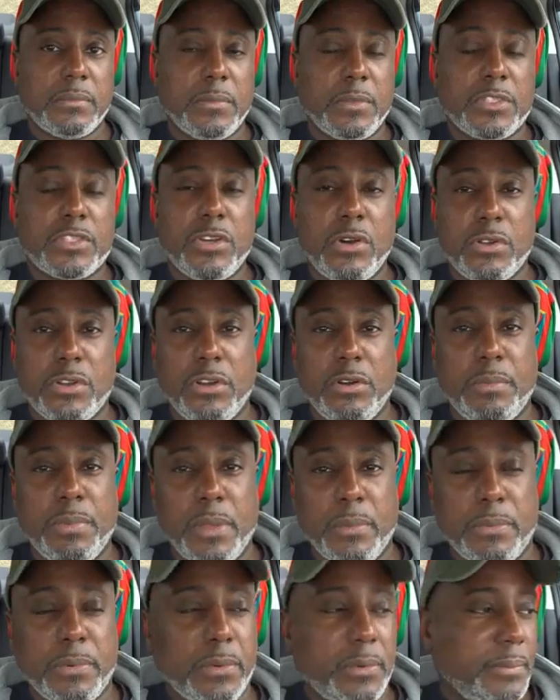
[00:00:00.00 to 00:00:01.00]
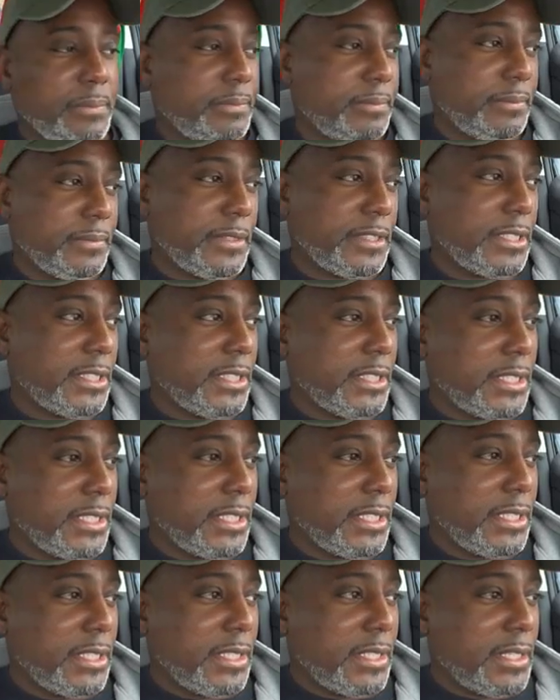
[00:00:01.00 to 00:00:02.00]
What's going on, people?
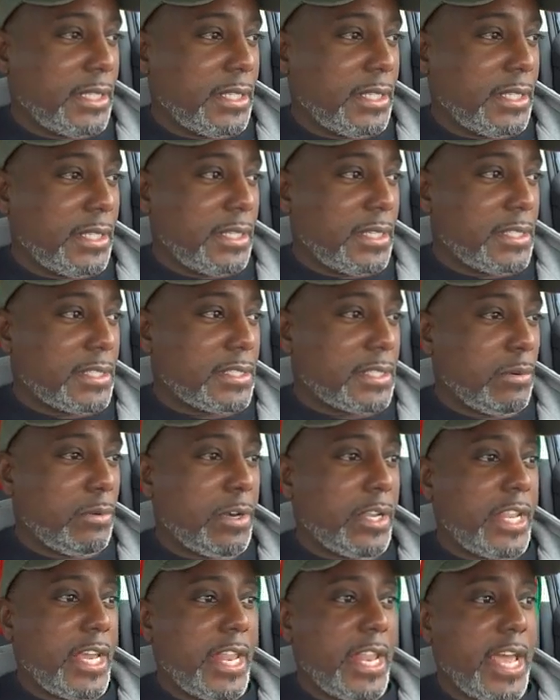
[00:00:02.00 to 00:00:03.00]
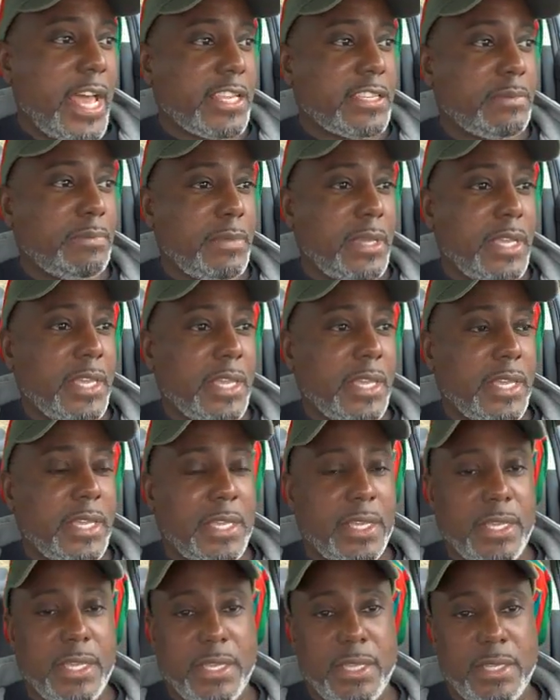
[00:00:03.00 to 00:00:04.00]
Someone had asked
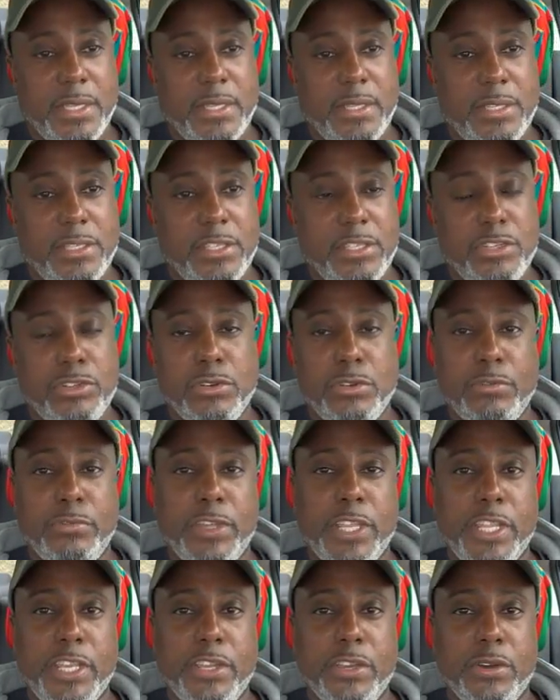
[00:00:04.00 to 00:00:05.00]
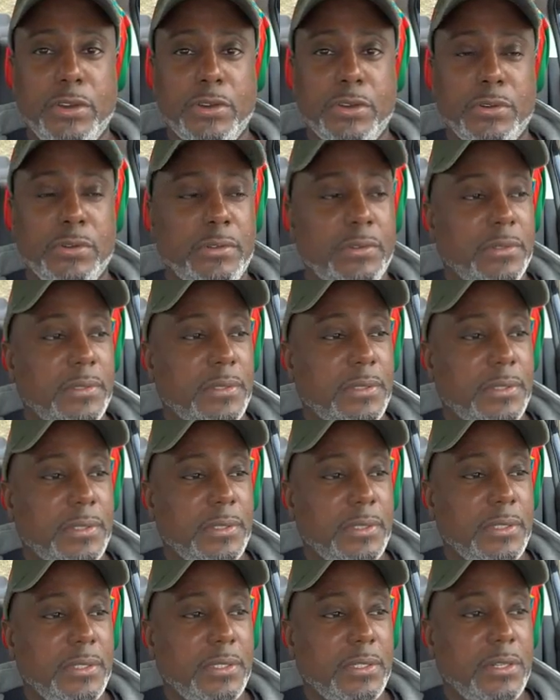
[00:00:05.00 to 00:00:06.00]
me to do a video
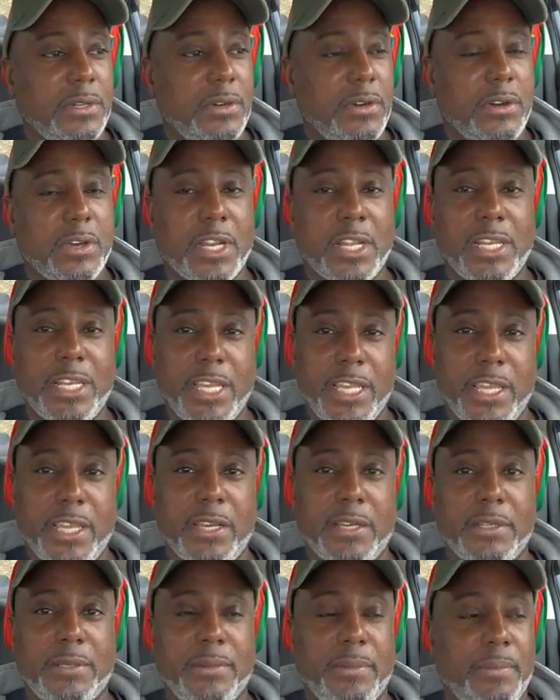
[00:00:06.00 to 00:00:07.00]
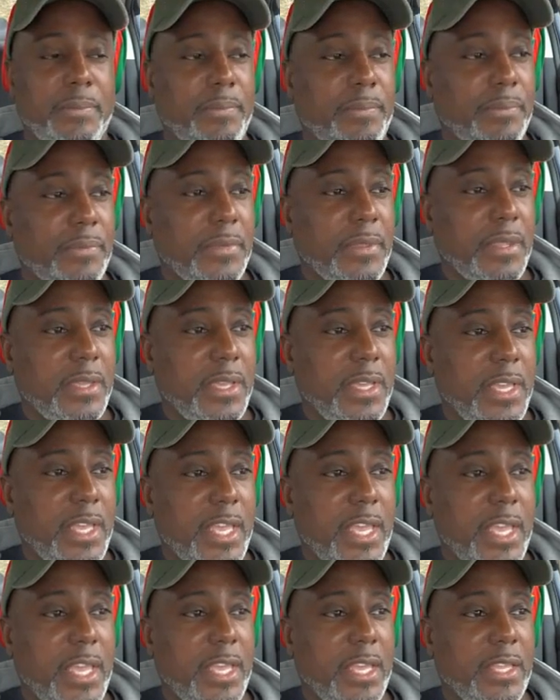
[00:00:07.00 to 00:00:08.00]
on Aaliyah
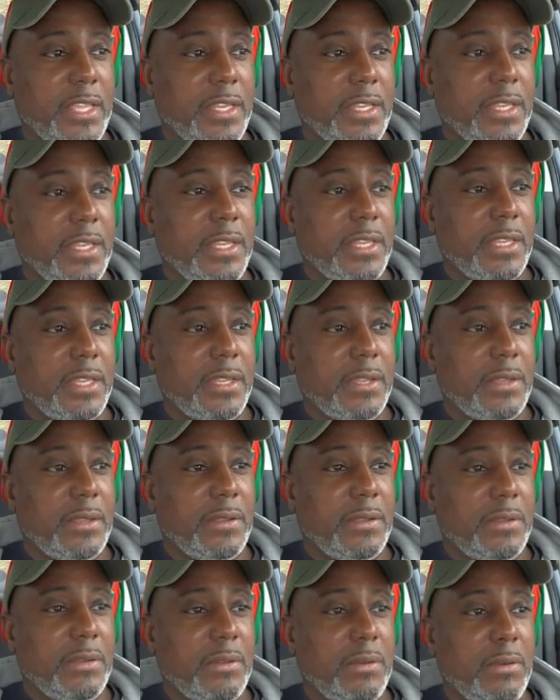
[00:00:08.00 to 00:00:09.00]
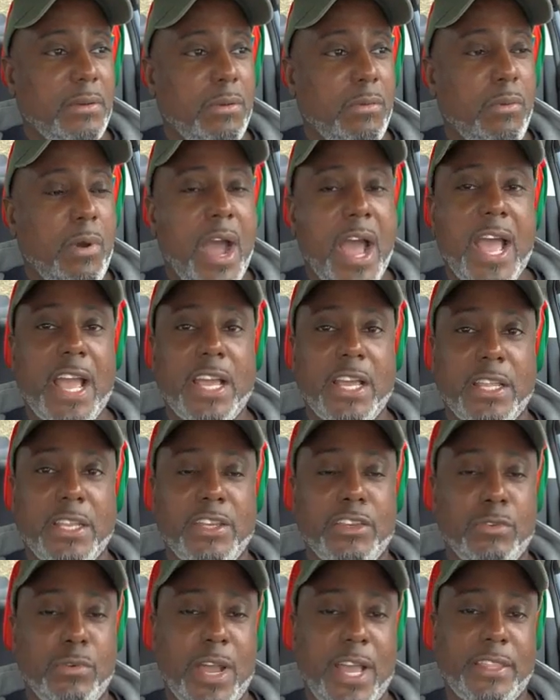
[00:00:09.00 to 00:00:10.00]
and why
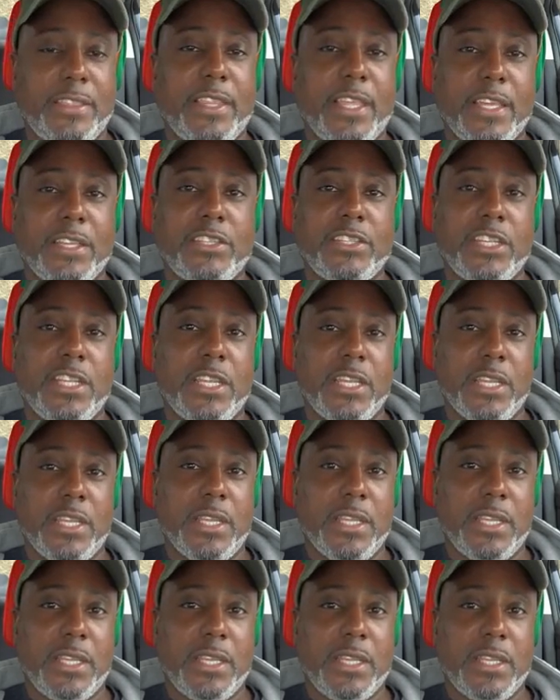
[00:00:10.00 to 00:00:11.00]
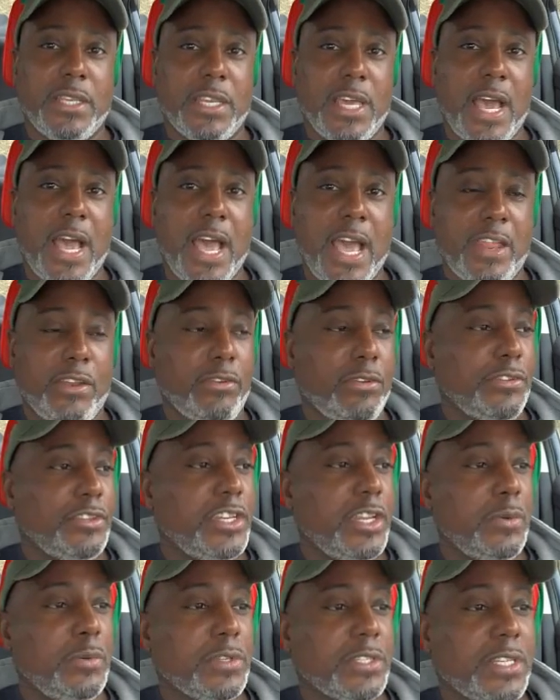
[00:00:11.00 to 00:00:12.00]
do I think she died or if
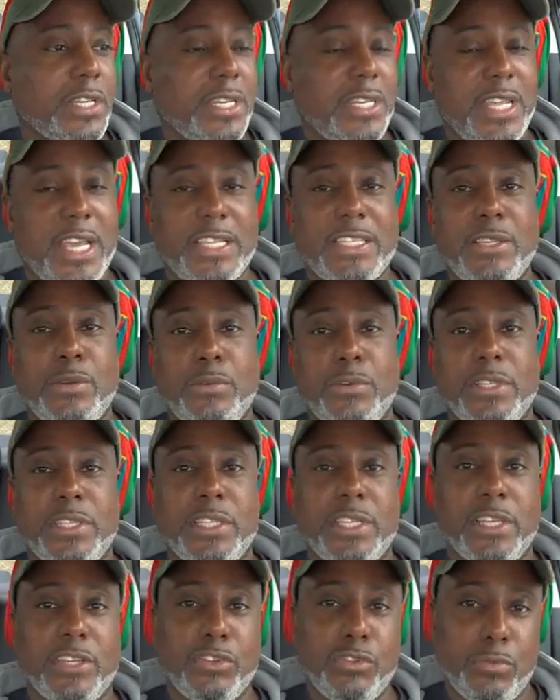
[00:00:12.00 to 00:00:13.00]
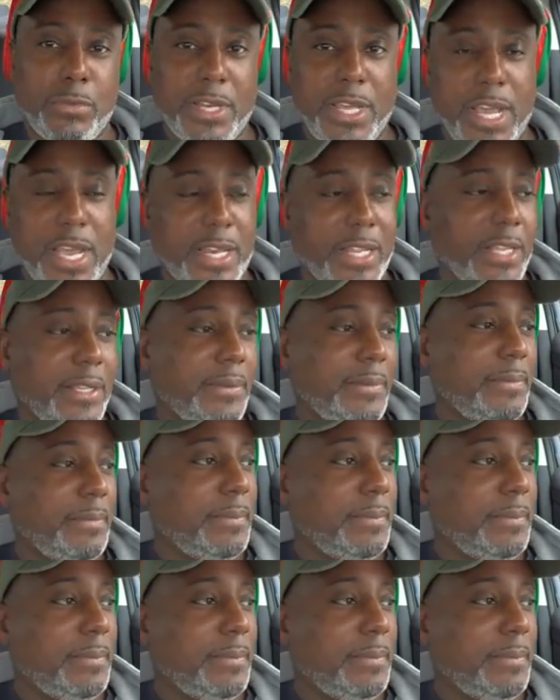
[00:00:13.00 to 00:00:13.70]
she was connected with the Illuminati.